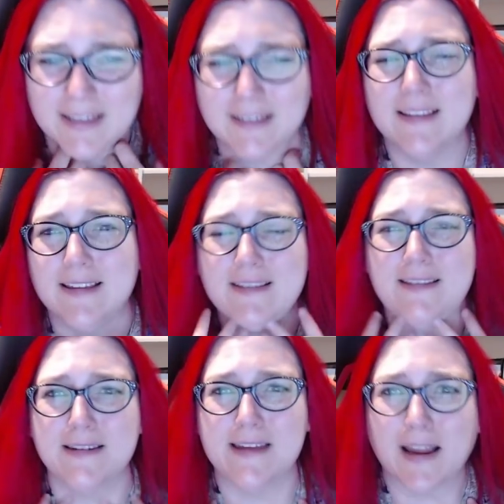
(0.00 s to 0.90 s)
like the,
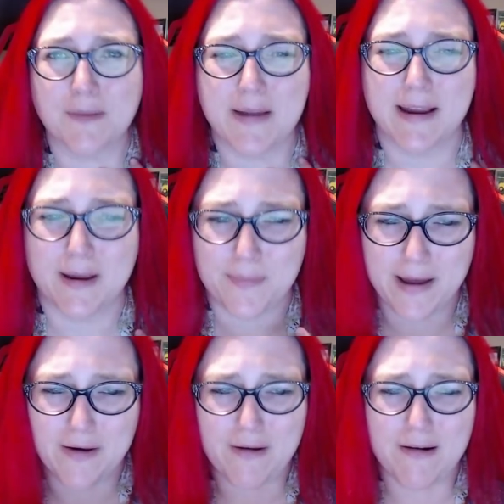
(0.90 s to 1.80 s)
the neck makeup
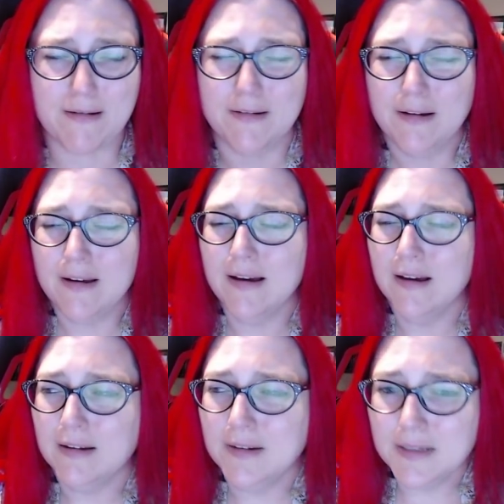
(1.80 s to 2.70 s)
at all.
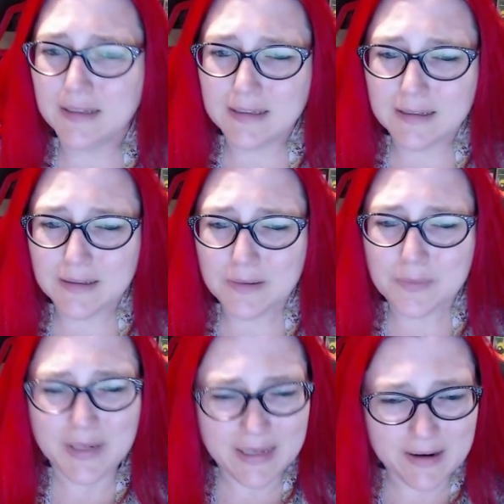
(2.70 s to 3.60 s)

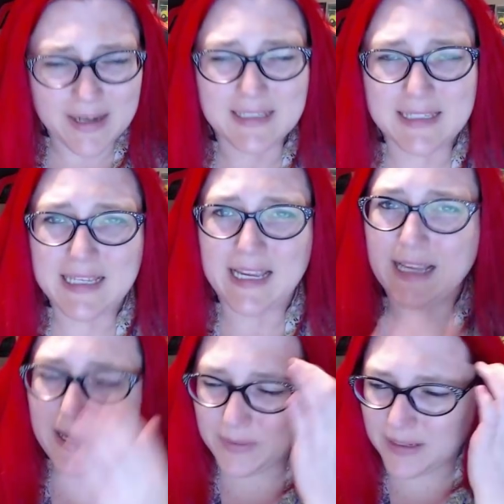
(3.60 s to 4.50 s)
What do you guys think?
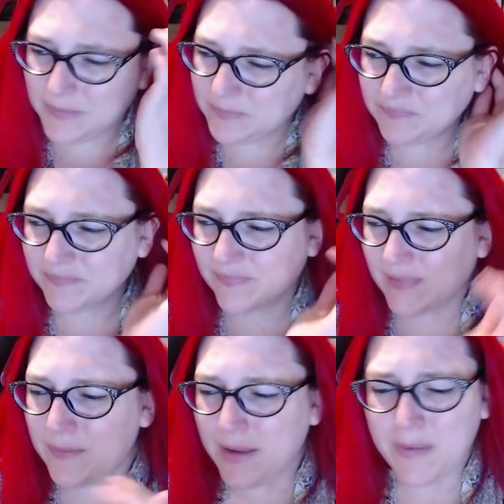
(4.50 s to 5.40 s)
I mean,
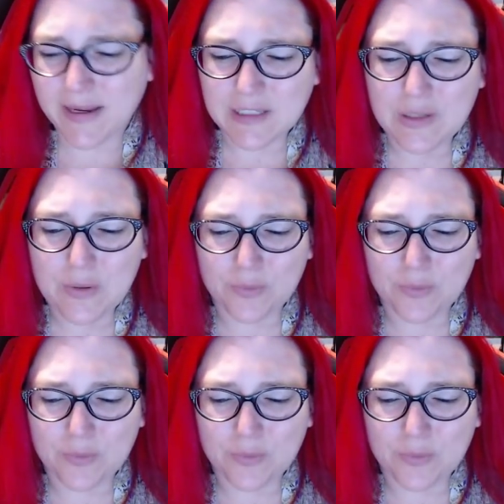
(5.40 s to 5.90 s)
am, am I so